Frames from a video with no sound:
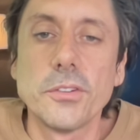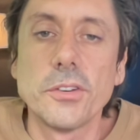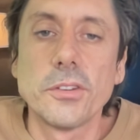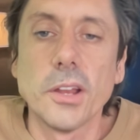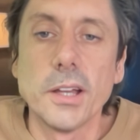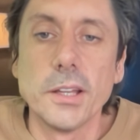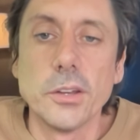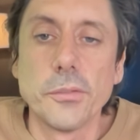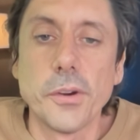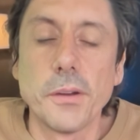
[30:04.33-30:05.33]
is just slightly
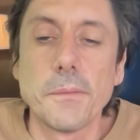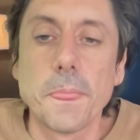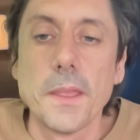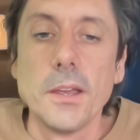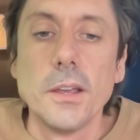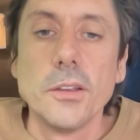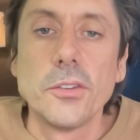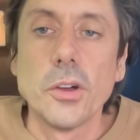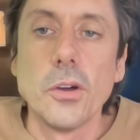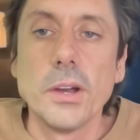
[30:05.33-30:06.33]
different.
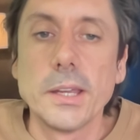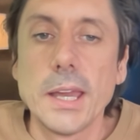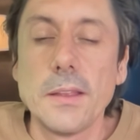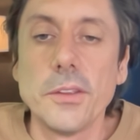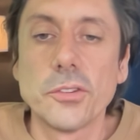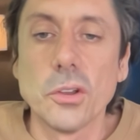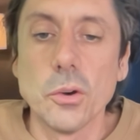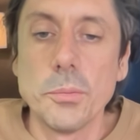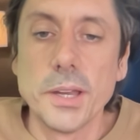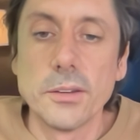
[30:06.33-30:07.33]
So again, this will
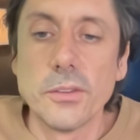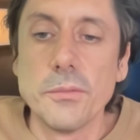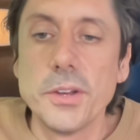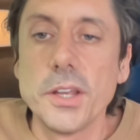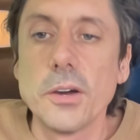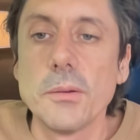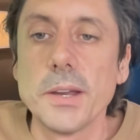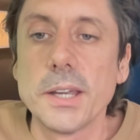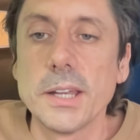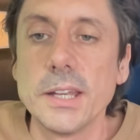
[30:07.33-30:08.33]
all be under the video to
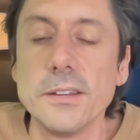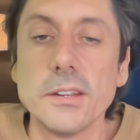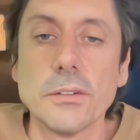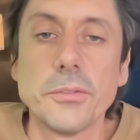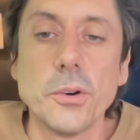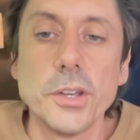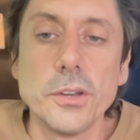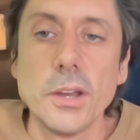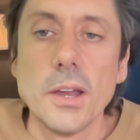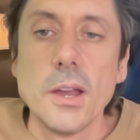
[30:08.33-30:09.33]
make it easier for
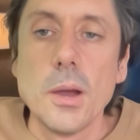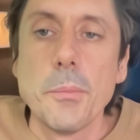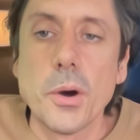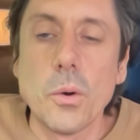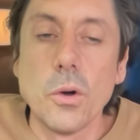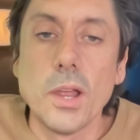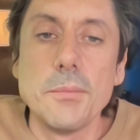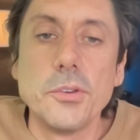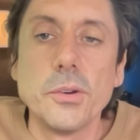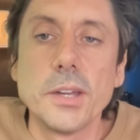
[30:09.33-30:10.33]
you. But all
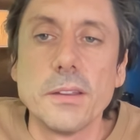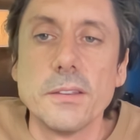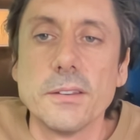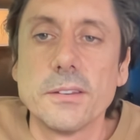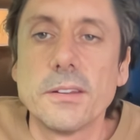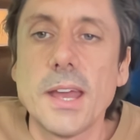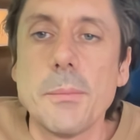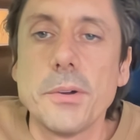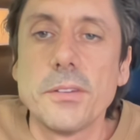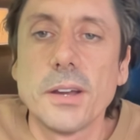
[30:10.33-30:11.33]
I'm doing in this
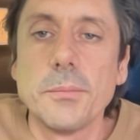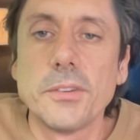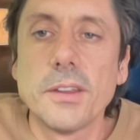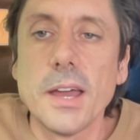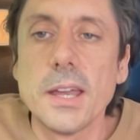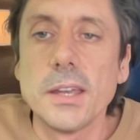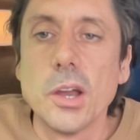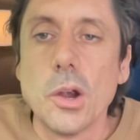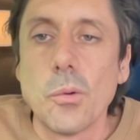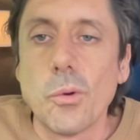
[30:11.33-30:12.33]
step is I'm saying,
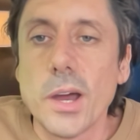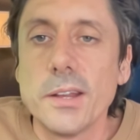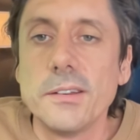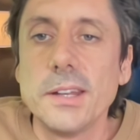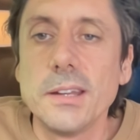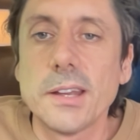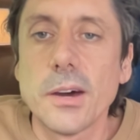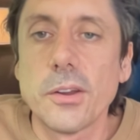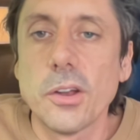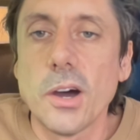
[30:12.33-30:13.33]
write a
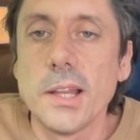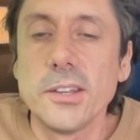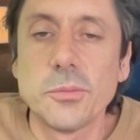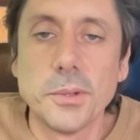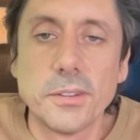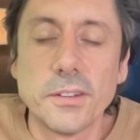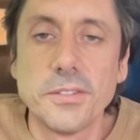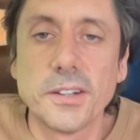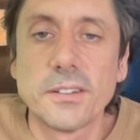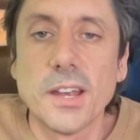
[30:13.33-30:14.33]
detailed and highly
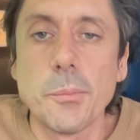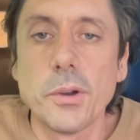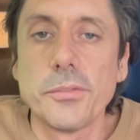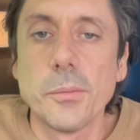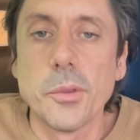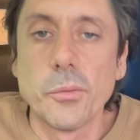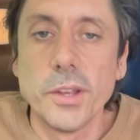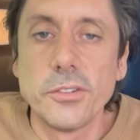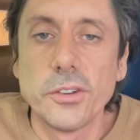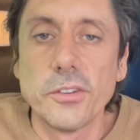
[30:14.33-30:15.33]
specific summary from the
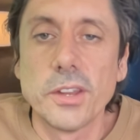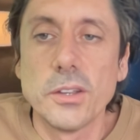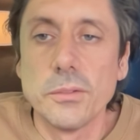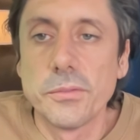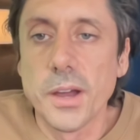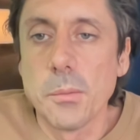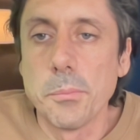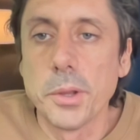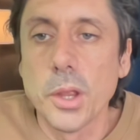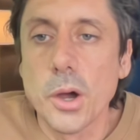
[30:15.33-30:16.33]
research that you found
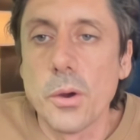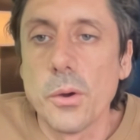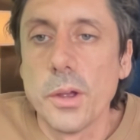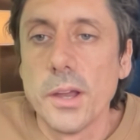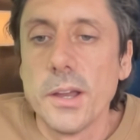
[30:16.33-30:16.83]
below.